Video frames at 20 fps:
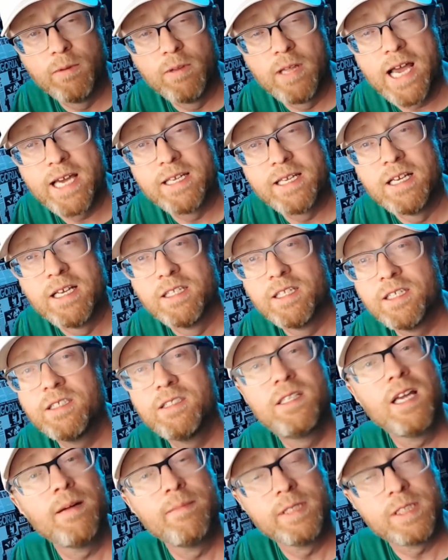had the
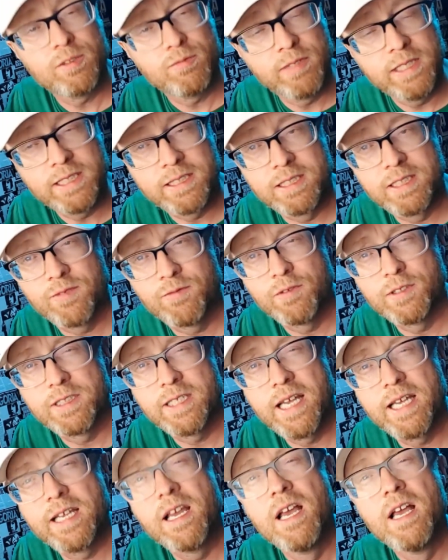dumbest reasons for
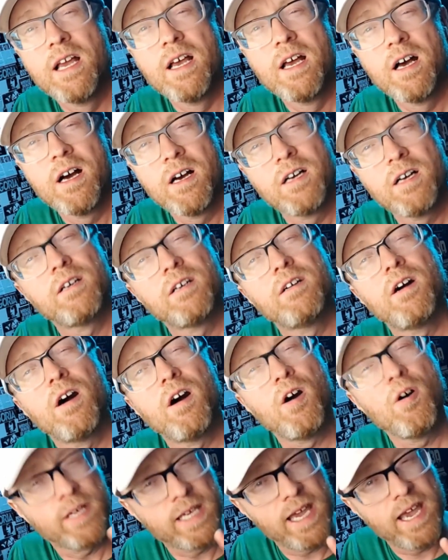saying,
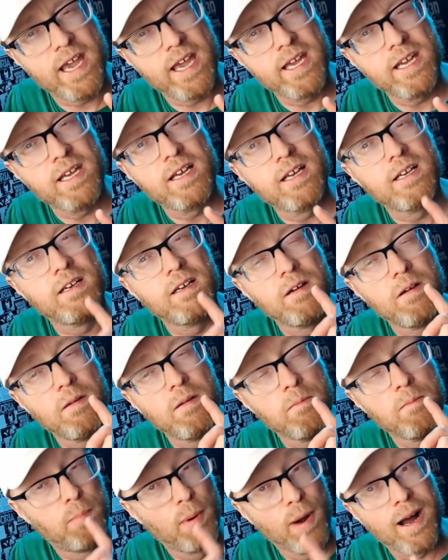okay,
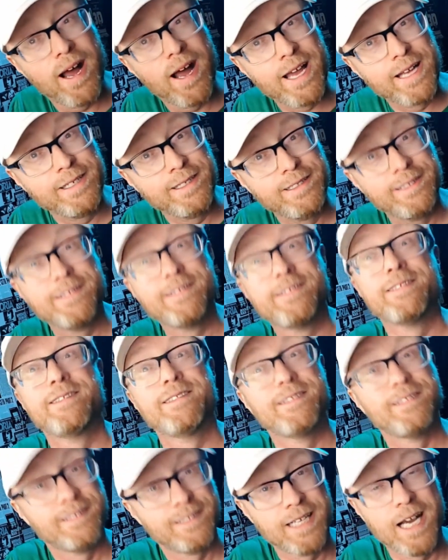but
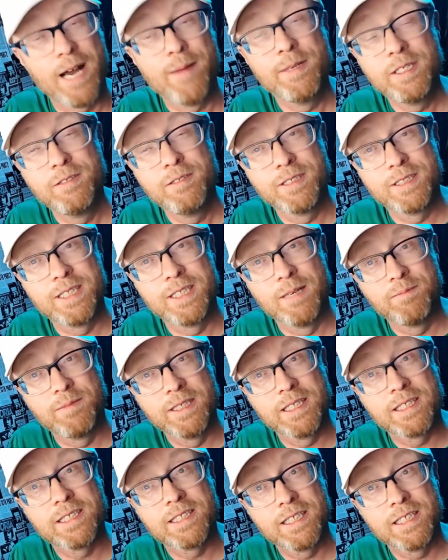I'm going to do this dumb thing
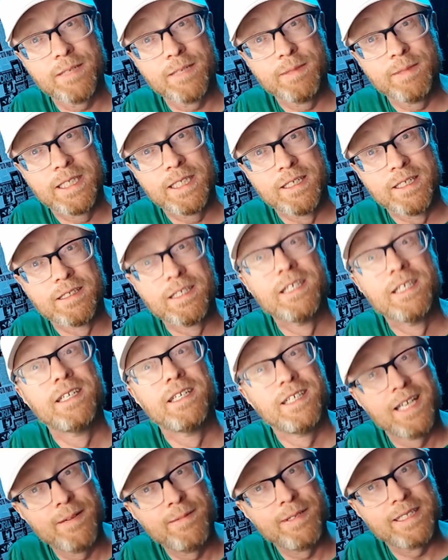that's going to get me killed.
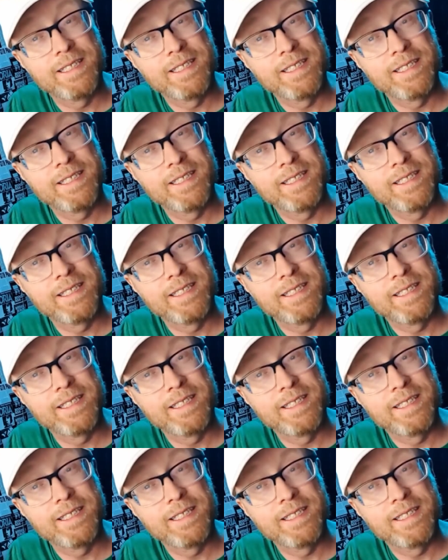How about